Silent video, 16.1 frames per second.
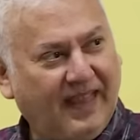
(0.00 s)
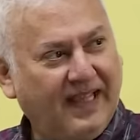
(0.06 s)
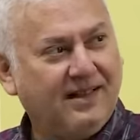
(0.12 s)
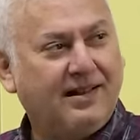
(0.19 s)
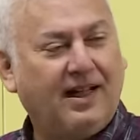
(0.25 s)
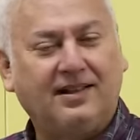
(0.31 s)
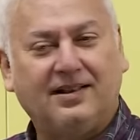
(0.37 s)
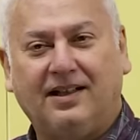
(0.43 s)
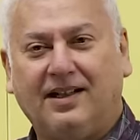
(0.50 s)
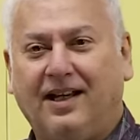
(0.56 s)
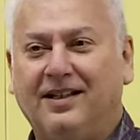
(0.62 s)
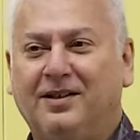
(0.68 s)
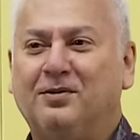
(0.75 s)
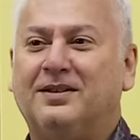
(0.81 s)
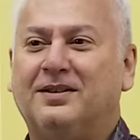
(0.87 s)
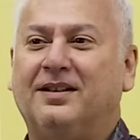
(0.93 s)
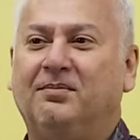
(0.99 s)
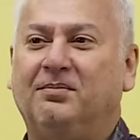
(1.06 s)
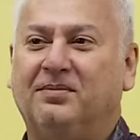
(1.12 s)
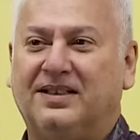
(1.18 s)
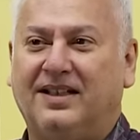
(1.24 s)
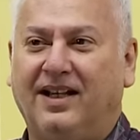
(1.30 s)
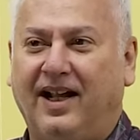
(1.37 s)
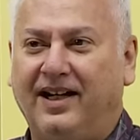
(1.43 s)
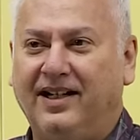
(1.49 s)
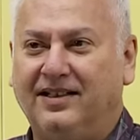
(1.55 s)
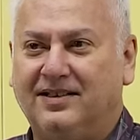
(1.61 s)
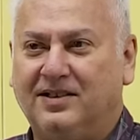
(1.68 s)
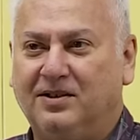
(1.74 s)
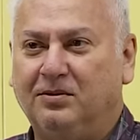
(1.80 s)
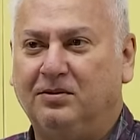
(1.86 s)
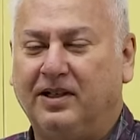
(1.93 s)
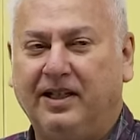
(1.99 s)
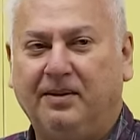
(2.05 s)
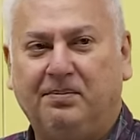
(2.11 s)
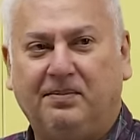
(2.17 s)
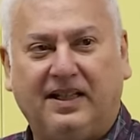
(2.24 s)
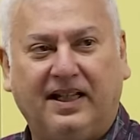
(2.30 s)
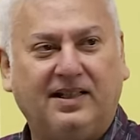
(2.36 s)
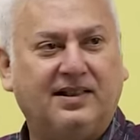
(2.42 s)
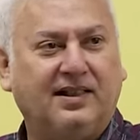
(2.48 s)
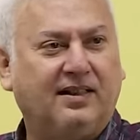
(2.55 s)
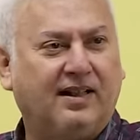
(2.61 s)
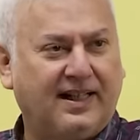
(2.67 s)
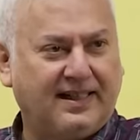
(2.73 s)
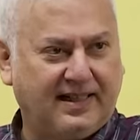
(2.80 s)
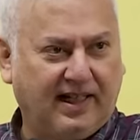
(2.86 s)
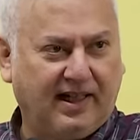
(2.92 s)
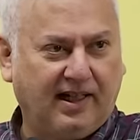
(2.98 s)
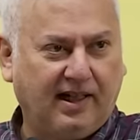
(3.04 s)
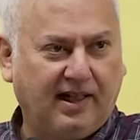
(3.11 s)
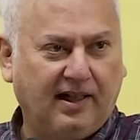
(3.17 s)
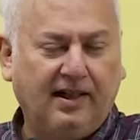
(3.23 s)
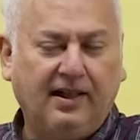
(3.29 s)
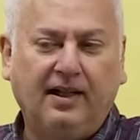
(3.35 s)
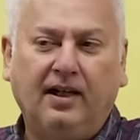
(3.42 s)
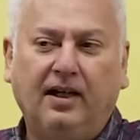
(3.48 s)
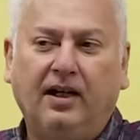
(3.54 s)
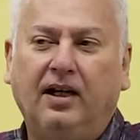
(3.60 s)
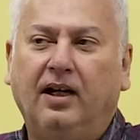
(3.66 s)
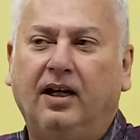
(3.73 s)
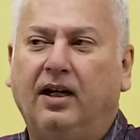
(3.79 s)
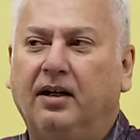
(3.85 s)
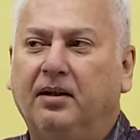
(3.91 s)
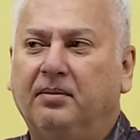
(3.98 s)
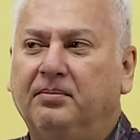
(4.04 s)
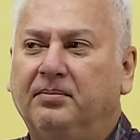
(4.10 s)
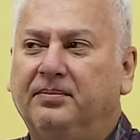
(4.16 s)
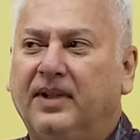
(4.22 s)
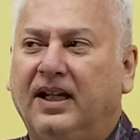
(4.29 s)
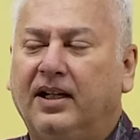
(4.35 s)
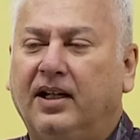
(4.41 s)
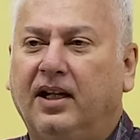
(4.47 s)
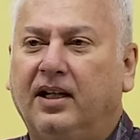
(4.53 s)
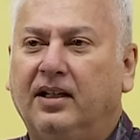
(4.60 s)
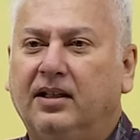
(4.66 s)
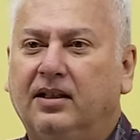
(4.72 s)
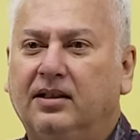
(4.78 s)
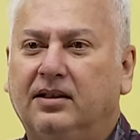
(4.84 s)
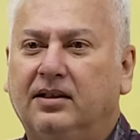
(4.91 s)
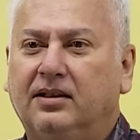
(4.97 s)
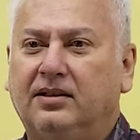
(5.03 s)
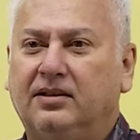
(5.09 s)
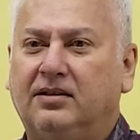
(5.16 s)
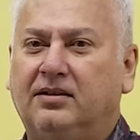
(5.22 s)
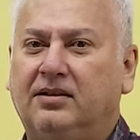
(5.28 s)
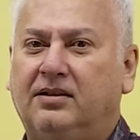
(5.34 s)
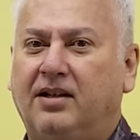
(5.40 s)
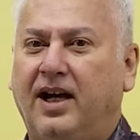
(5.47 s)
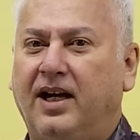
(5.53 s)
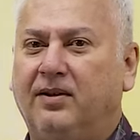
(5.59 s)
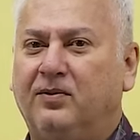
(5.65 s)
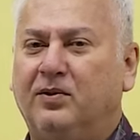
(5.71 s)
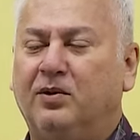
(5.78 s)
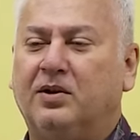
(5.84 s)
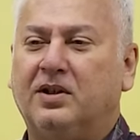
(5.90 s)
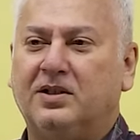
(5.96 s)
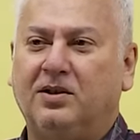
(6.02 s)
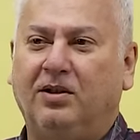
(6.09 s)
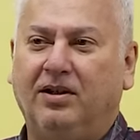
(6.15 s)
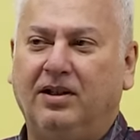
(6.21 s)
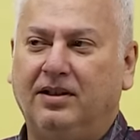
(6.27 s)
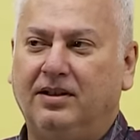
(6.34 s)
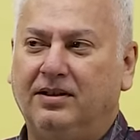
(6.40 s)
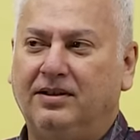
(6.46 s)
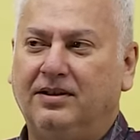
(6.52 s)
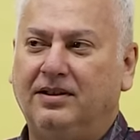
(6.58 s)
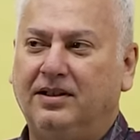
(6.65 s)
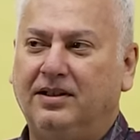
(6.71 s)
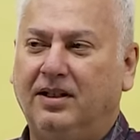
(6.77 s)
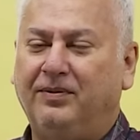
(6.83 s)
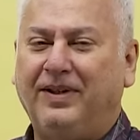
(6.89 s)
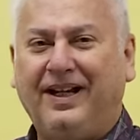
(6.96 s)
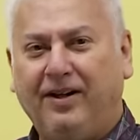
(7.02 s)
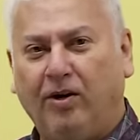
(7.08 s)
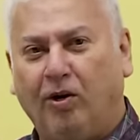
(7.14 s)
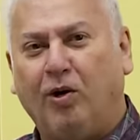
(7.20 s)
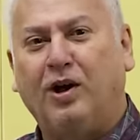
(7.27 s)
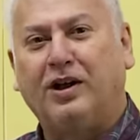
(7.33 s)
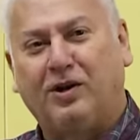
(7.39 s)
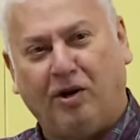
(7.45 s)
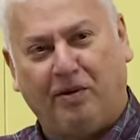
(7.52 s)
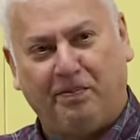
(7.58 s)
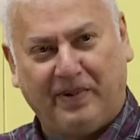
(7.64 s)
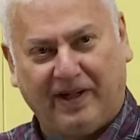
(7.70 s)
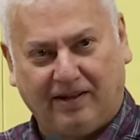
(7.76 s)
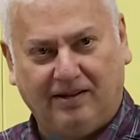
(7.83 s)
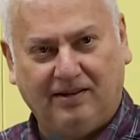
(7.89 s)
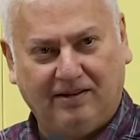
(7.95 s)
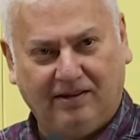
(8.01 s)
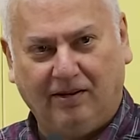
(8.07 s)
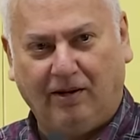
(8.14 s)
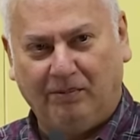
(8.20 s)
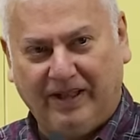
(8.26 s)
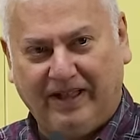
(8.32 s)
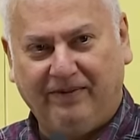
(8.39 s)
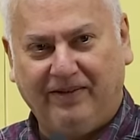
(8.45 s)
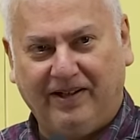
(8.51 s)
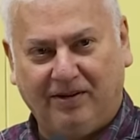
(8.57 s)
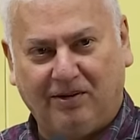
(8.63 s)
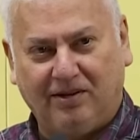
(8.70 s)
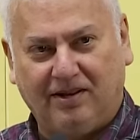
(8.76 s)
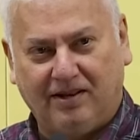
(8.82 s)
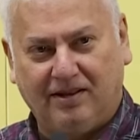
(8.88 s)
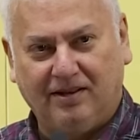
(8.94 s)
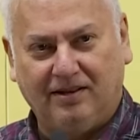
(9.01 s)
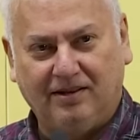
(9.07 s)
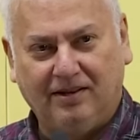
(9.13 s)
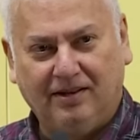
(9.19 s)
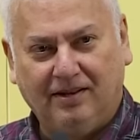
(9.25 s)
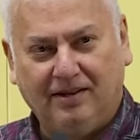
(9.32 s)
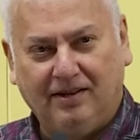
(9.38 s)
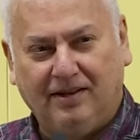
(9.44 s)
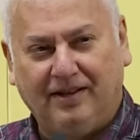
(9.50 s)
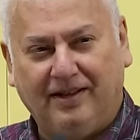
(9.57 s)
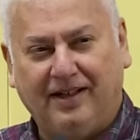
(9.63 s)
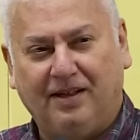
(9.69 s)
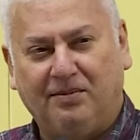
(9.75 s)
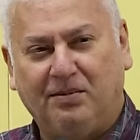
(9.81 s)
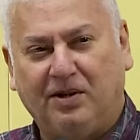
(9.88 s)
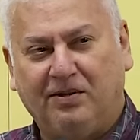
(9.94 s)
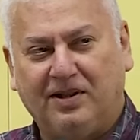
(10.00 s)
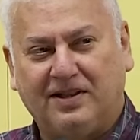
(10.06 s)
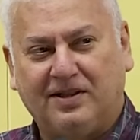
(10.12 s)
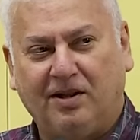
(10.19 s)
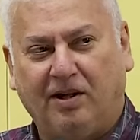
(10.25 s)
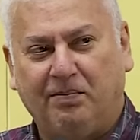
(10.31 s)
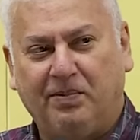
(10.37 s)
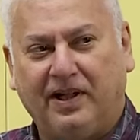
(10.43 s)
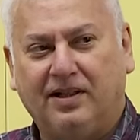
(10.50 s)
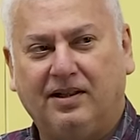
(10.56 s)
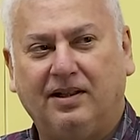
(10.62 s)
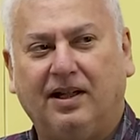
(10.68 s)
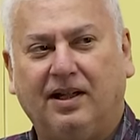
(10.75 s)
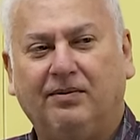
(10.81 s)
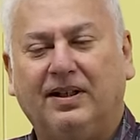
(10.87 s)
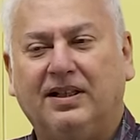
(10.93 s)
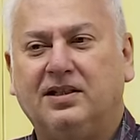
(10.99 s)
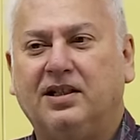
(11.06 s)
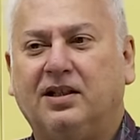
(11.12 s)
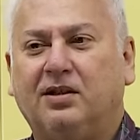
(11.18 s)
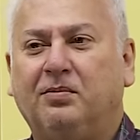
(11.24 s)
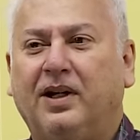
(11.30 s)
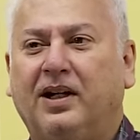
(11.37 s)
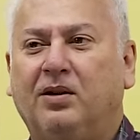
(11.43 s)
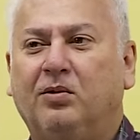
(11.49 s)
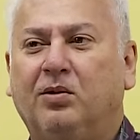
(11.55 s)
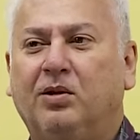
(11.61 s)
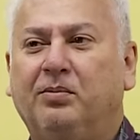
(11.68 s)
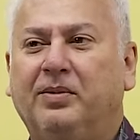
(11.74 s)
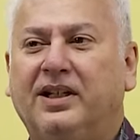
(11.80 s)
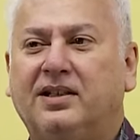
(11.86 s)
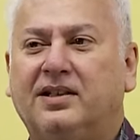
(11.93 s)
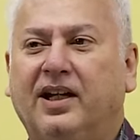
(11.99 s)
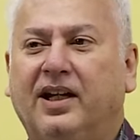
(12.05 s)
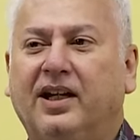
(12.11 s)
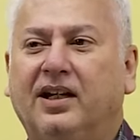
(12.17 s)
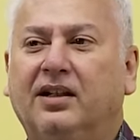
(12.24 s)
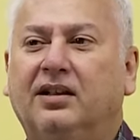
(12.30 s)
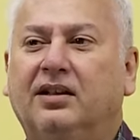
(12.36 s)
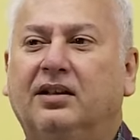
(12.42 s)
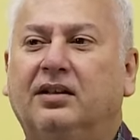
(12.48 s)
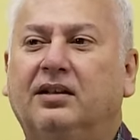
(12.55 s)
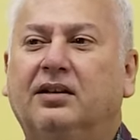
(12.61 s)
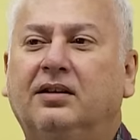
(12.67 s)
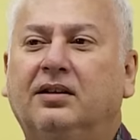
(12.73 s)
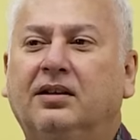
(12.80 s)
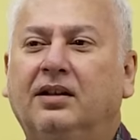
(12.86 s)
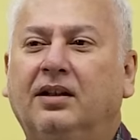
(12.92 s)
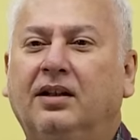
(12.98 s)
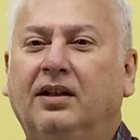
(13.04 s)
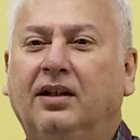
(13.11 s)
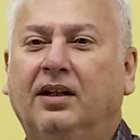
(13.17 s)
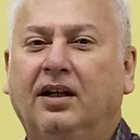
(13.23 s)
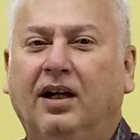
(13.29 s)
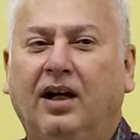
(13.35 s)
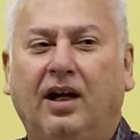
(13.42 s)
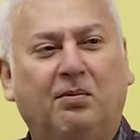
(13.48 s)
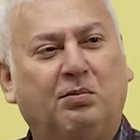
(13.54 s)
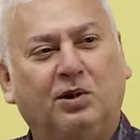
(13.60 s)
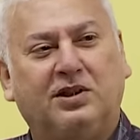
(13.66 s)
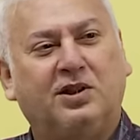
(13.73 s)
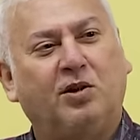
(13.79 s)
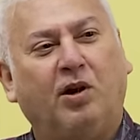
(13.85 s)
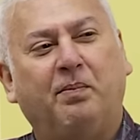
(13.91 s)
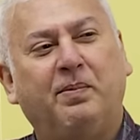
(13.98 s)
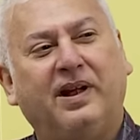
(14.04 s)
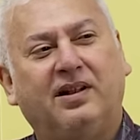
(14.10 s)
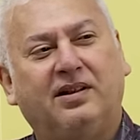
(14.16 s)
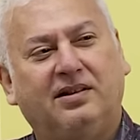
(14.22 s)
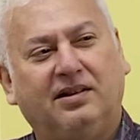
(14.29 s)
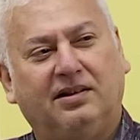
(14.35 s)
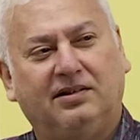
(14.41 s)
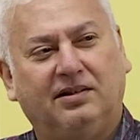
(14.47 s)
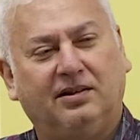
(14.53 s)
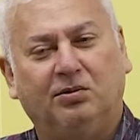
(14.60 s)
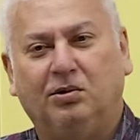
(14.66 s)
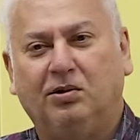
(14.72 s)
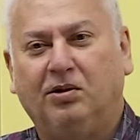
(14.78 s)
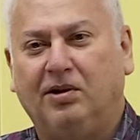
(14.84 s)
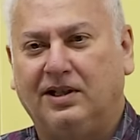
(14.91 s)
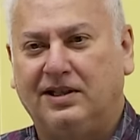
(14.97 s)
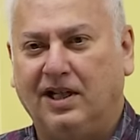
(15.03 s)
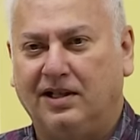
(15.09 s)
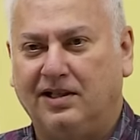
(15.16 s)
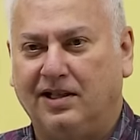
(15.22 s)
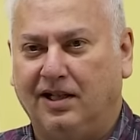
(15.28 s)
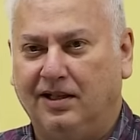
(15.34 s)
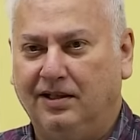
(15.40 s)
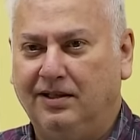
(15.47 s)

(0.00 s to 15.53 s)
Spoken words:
So I said I'll use some slides to keep things interesting, and then try and focus on a very odd topic. Normally we don't hear about this topic, and when Jitu Bhai told me, saying, aap kuch topic dhoondo achha sa.